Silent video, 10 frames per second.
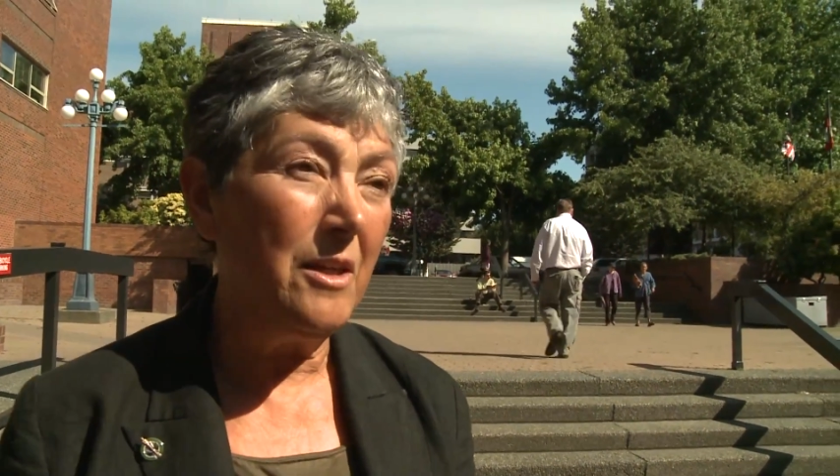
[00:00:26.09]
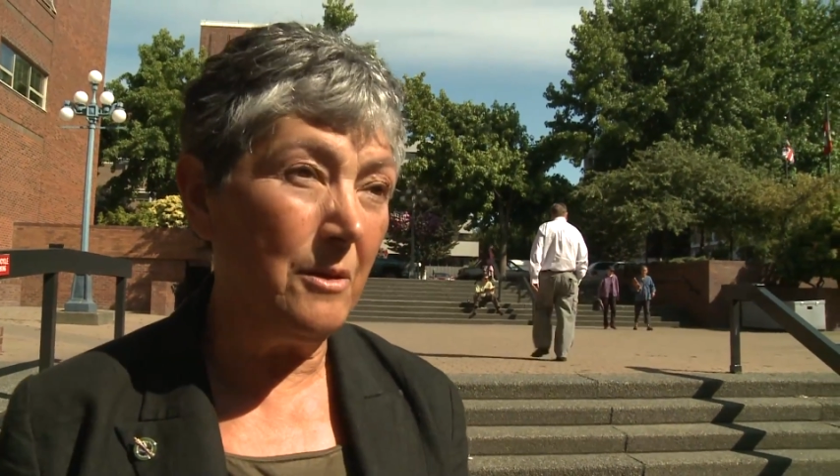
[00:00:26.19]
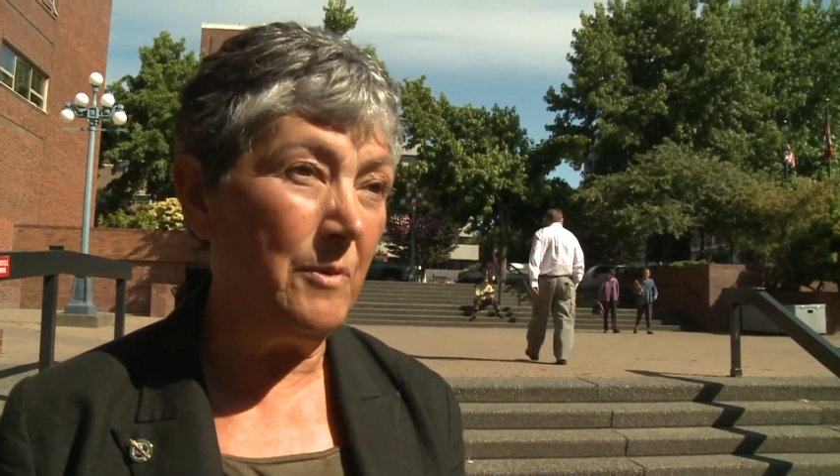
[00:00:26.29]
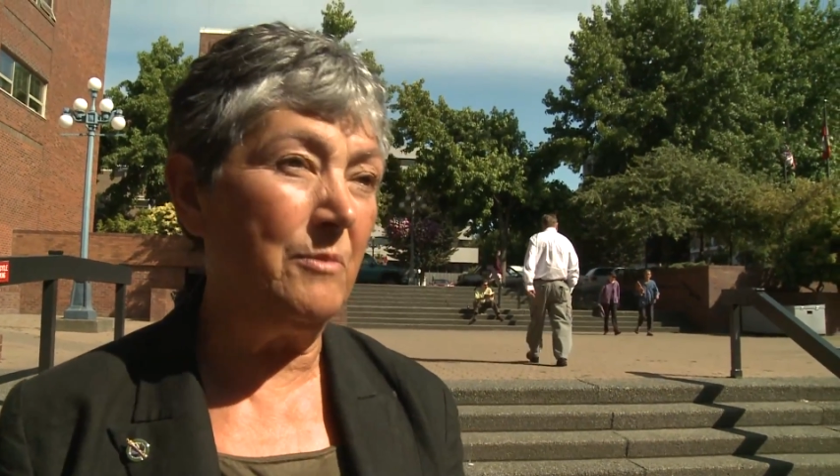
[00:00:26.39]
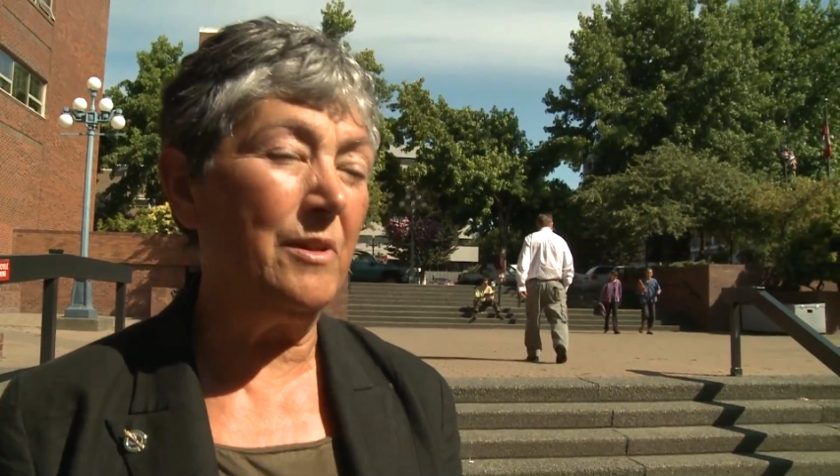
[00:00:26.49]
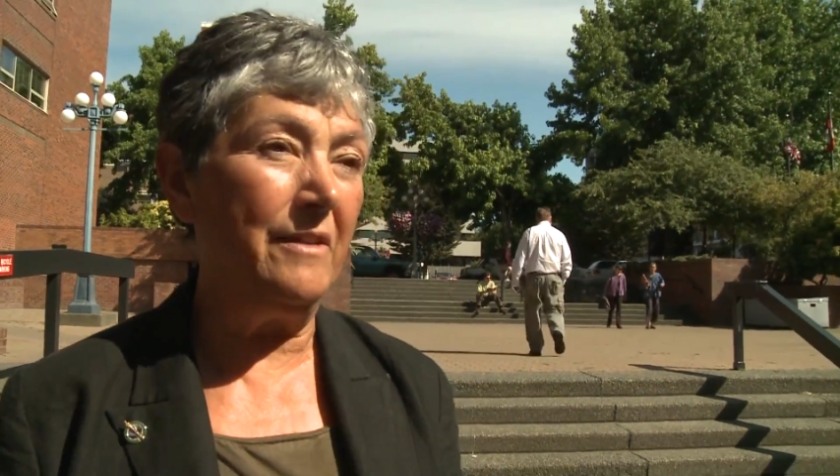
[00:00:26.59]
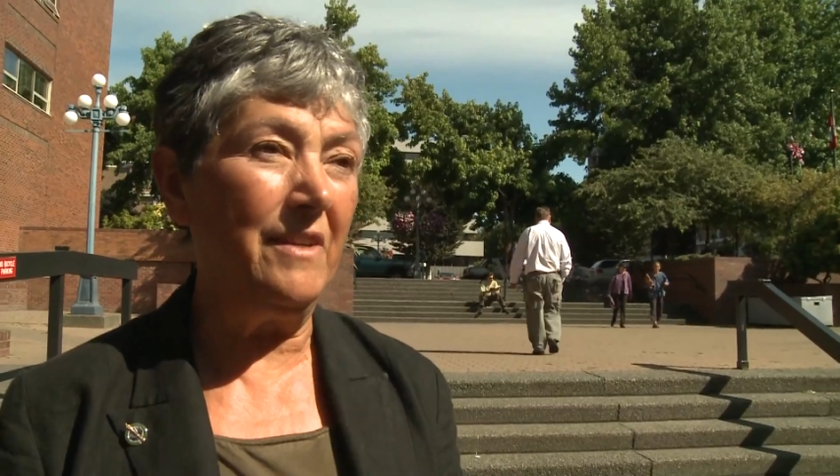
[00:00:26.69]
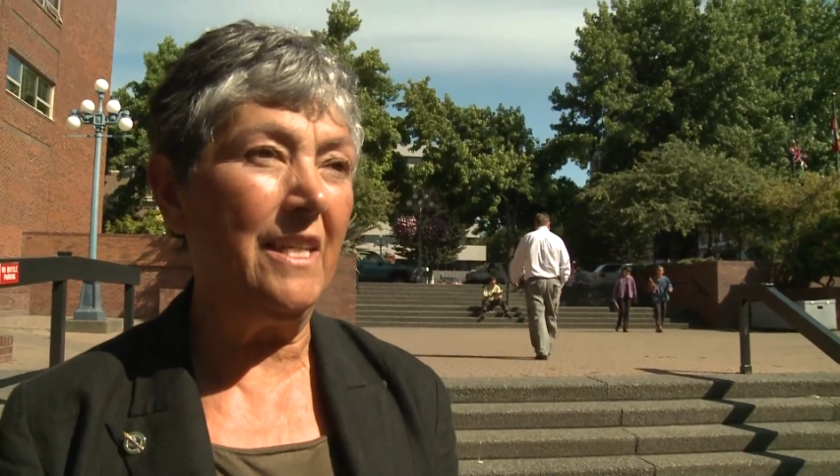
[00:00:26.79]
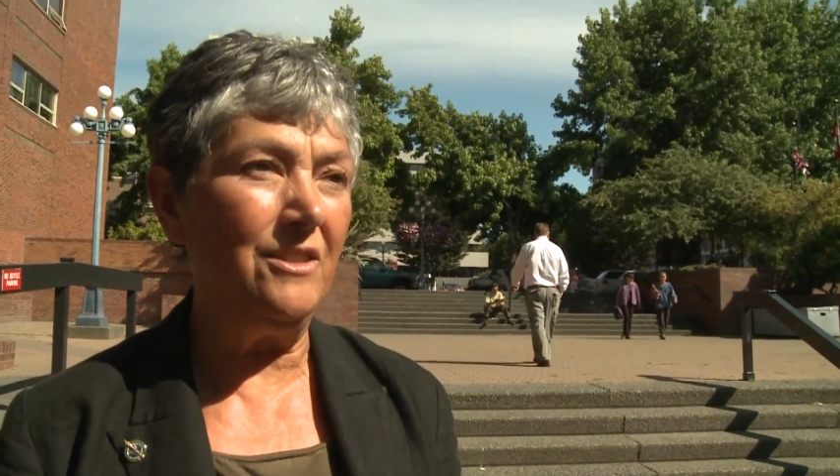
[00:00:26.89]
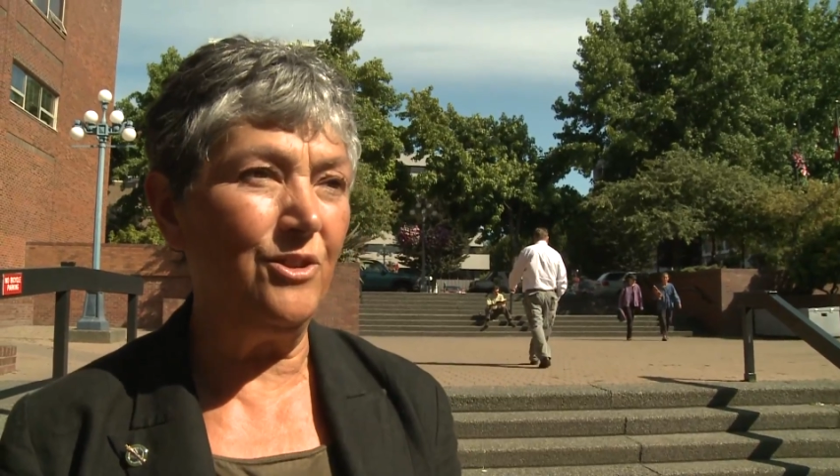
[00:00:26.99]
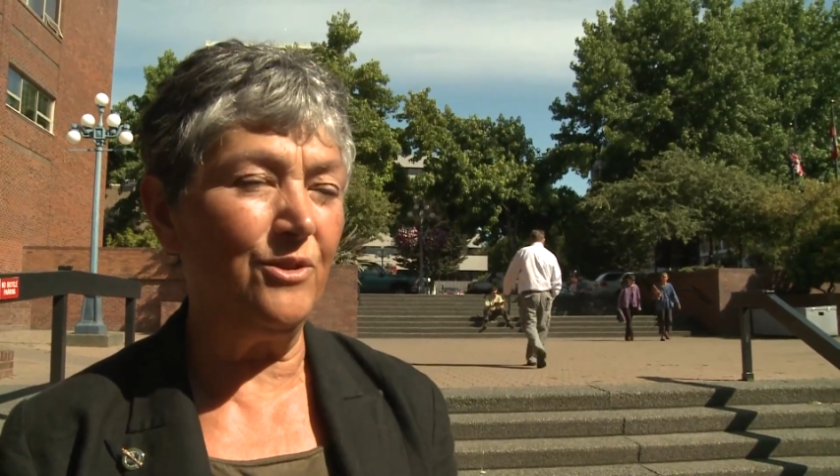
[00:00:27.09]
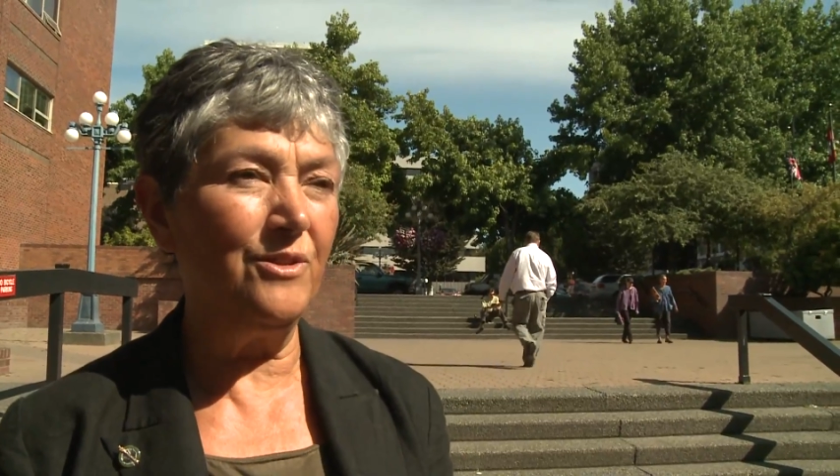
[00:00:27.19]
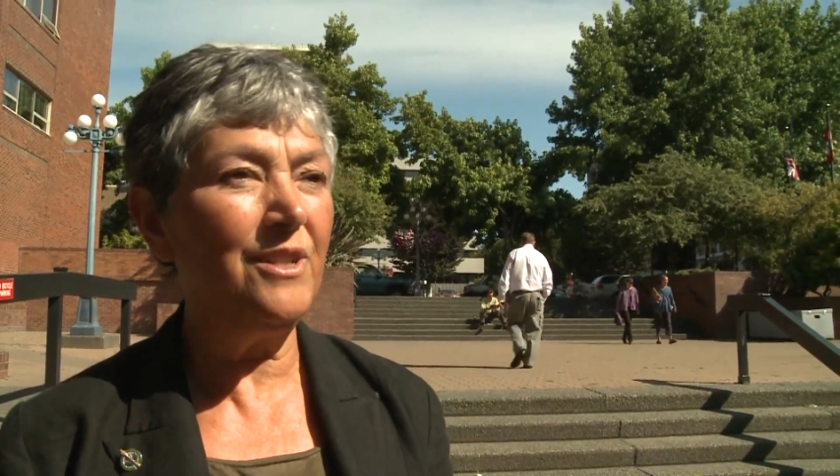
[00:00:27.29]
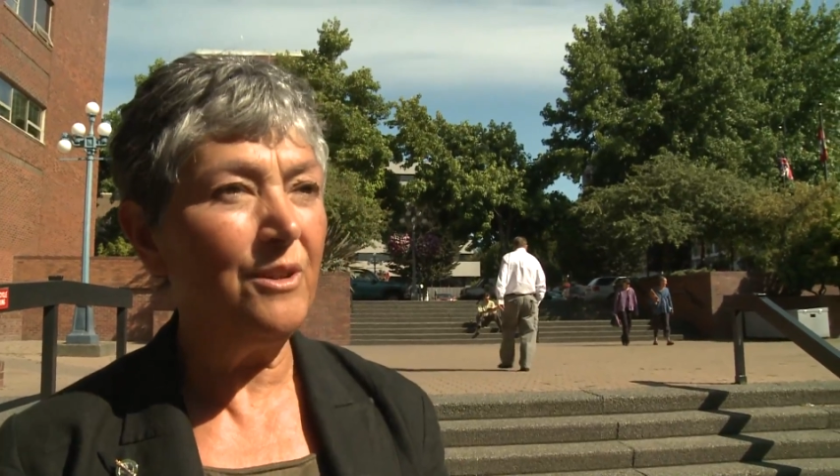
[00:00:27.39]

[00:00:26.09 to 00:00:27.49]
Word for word: the people living in your